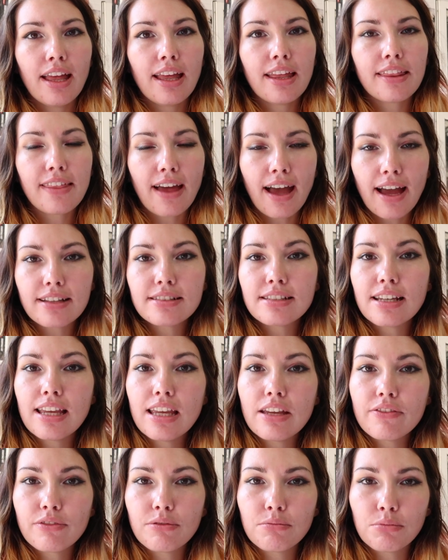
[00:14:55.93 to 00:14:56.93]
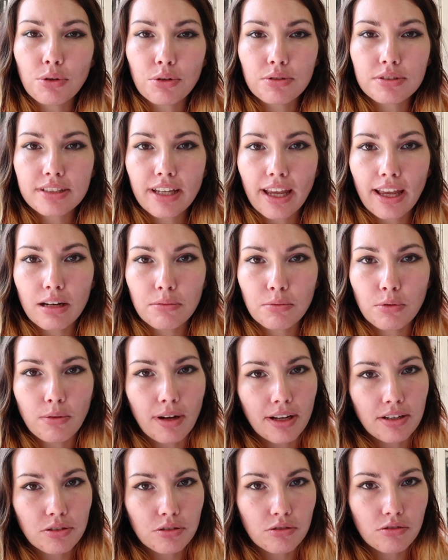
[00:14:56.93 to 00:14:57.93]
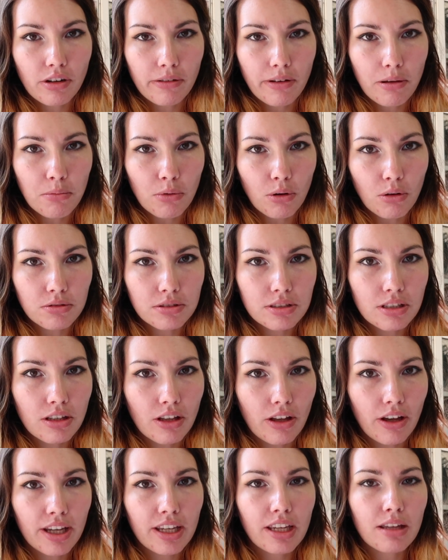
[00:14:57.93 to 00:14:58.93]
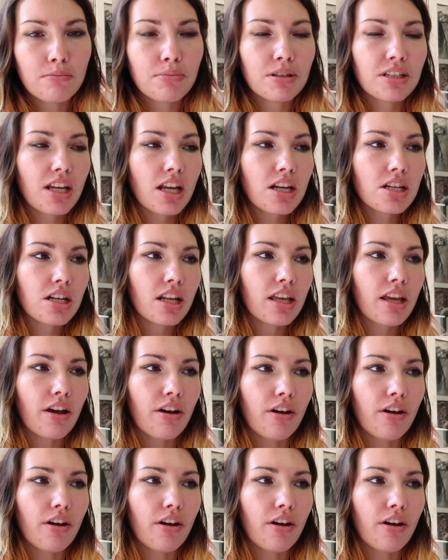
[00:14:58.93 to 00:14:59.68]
that even more scalable and to grow it more so that I can potentially